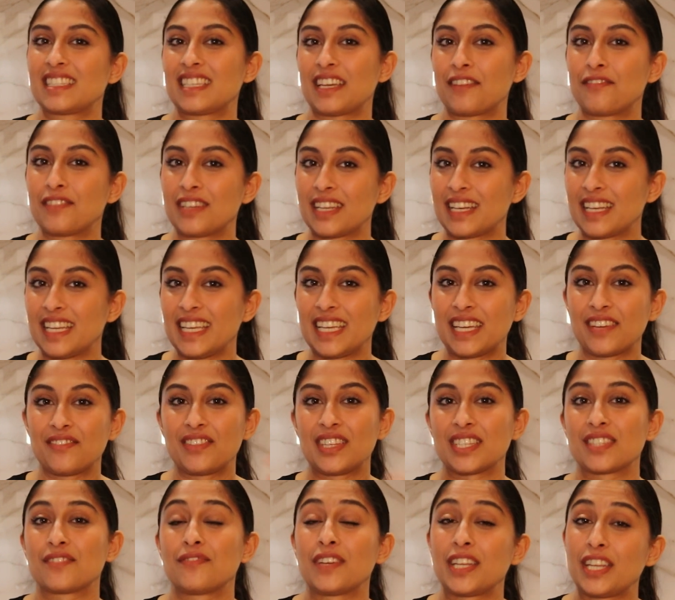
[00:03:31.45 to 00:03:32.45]
definitely give
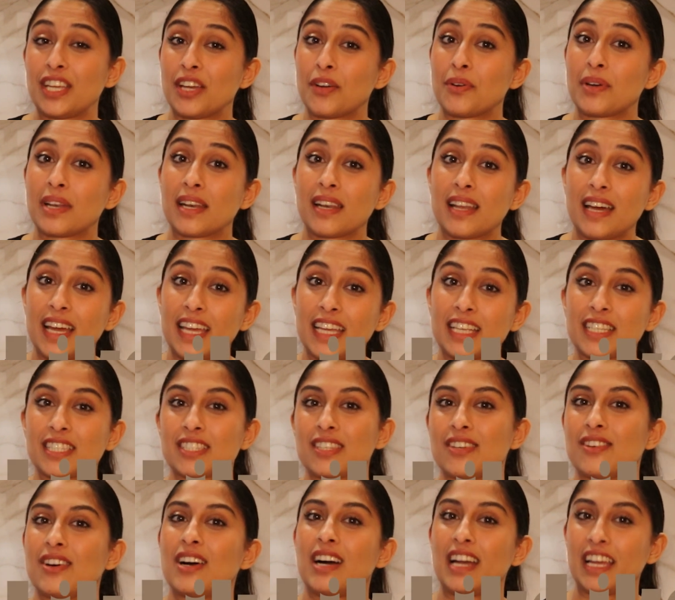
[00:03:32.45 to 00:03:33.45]
this video a like
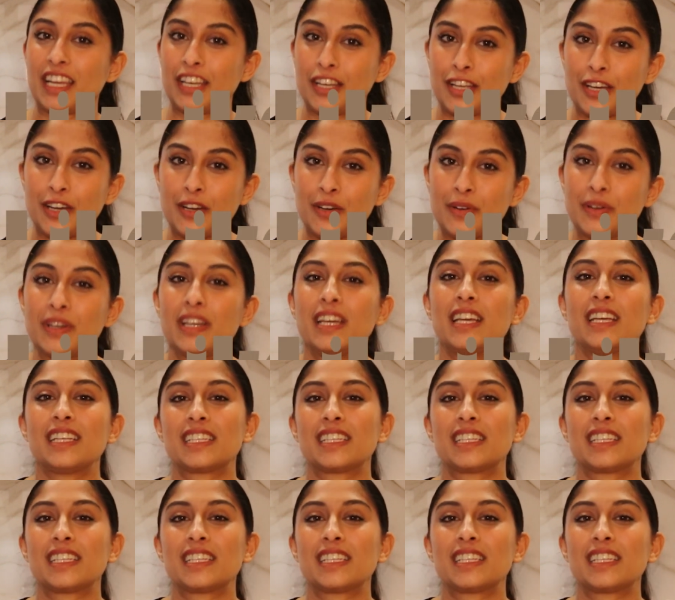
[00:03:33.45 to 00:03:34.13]
so I know